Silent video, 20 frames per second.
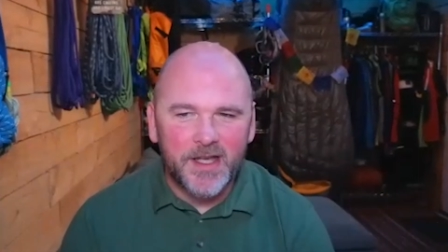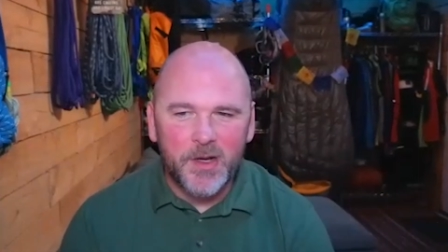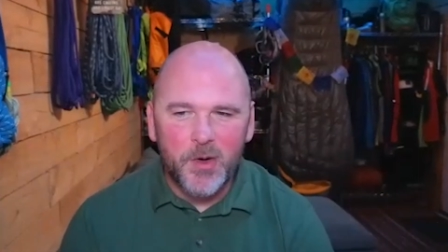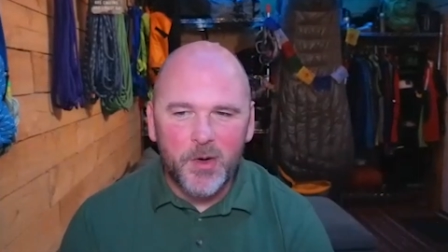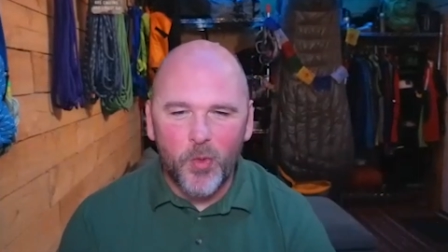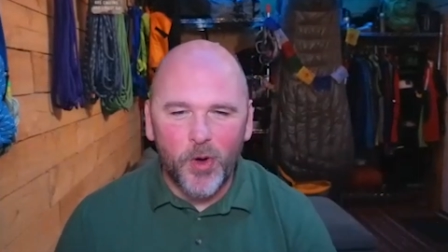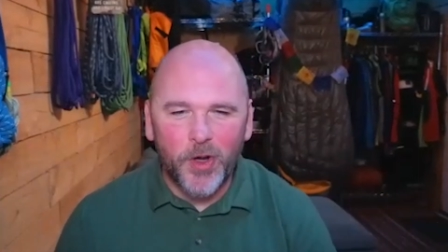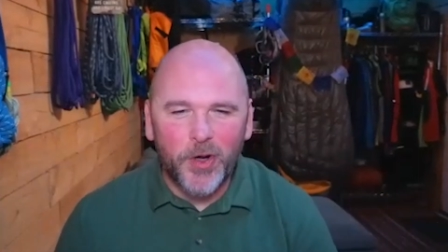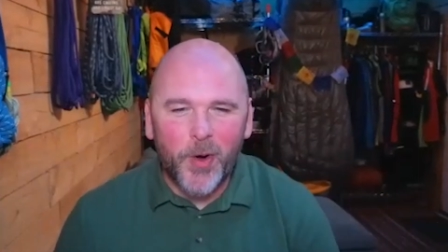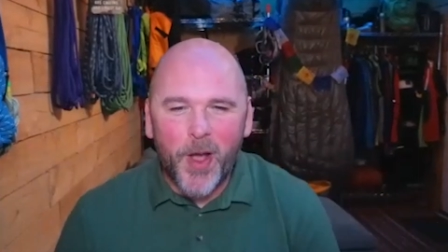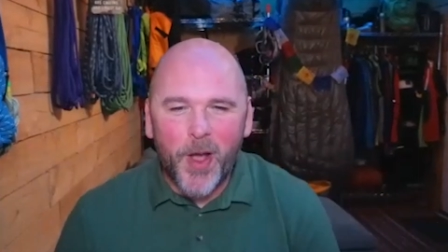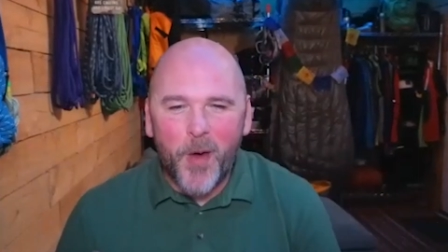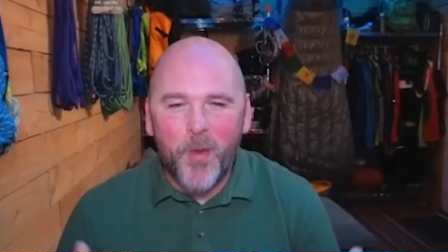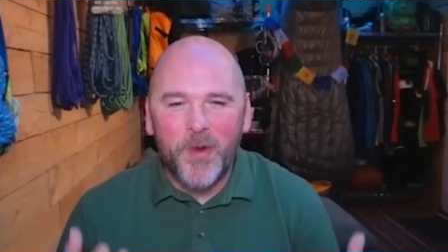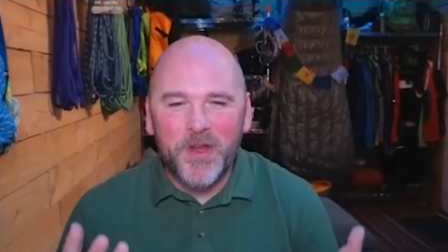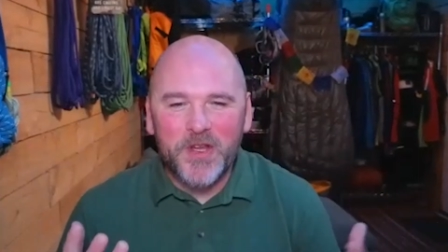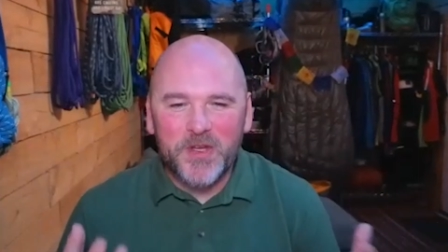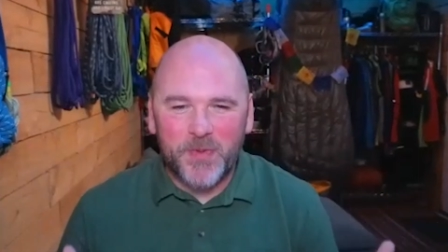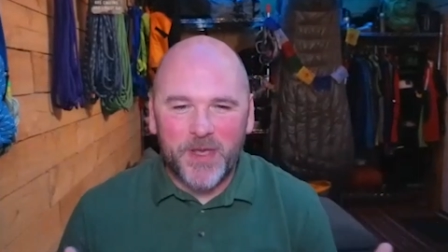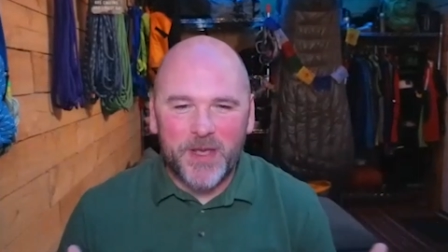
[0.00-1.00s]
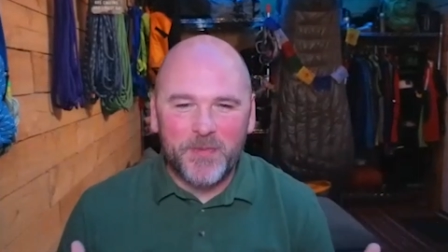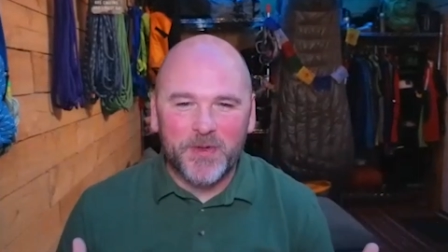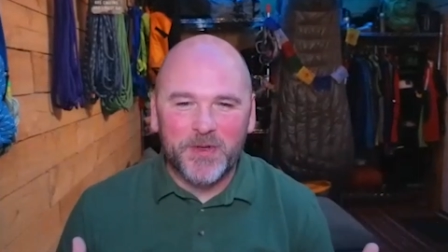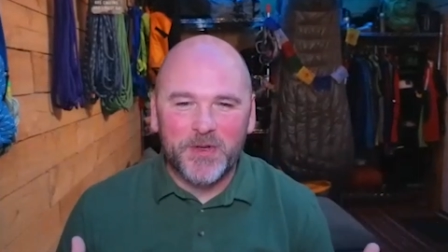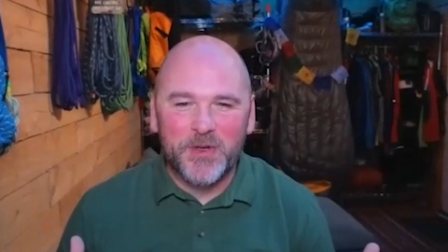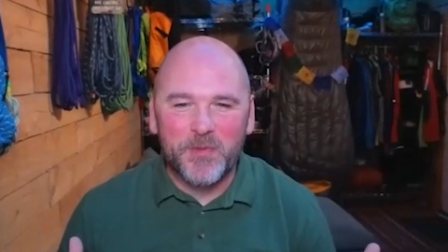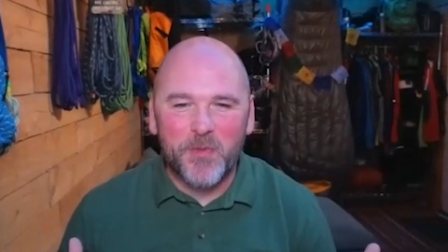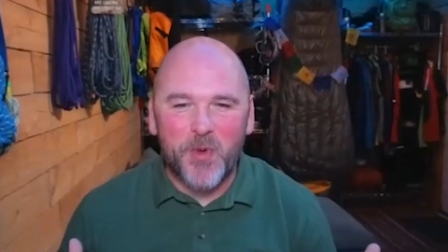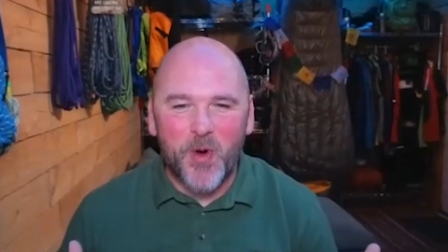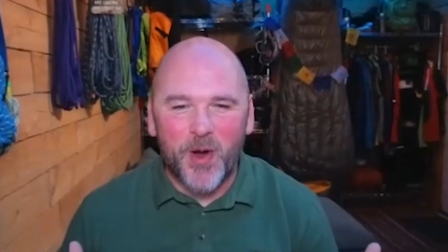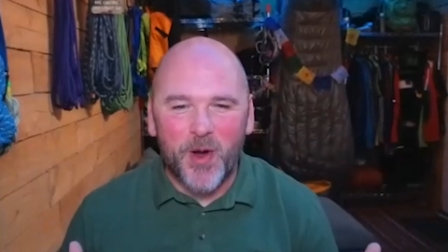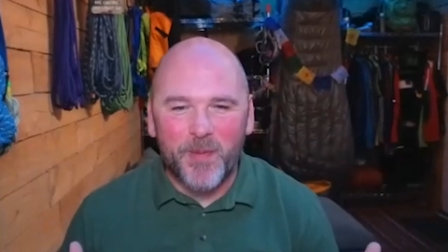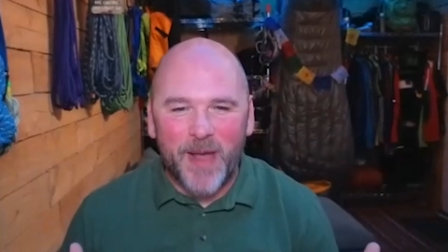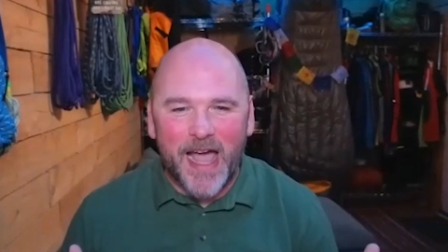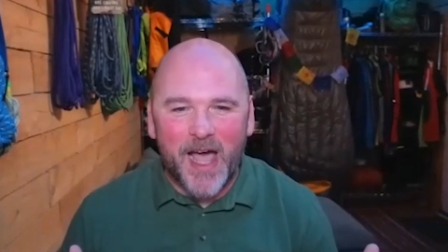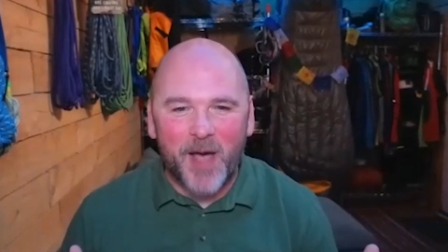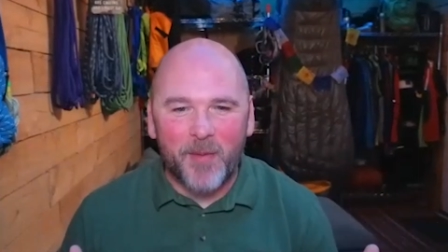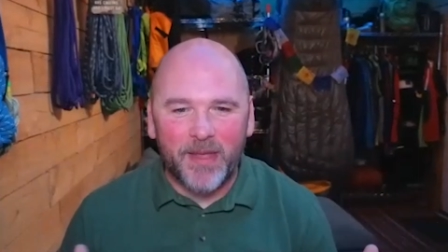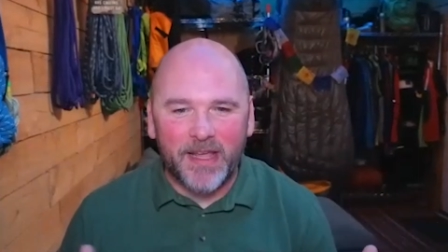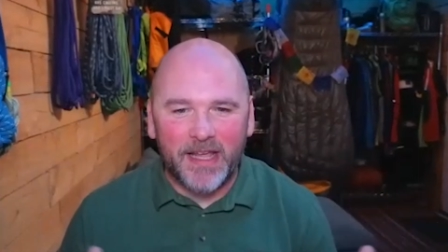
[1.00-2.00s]
What do I wish people knew more
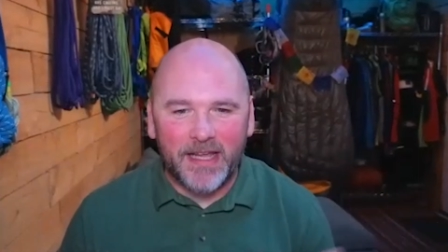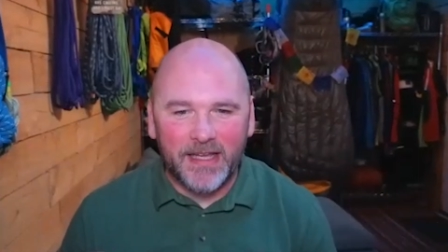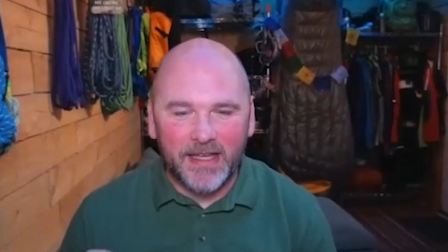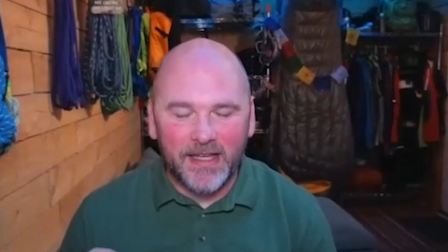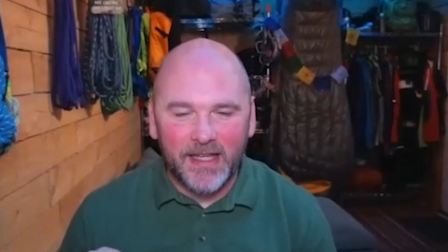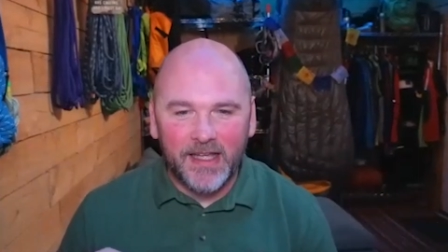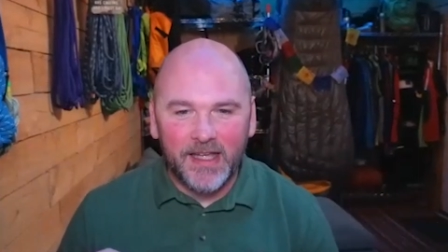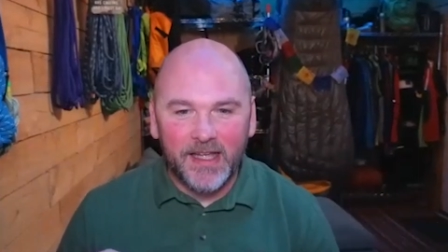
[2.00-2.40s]
about me?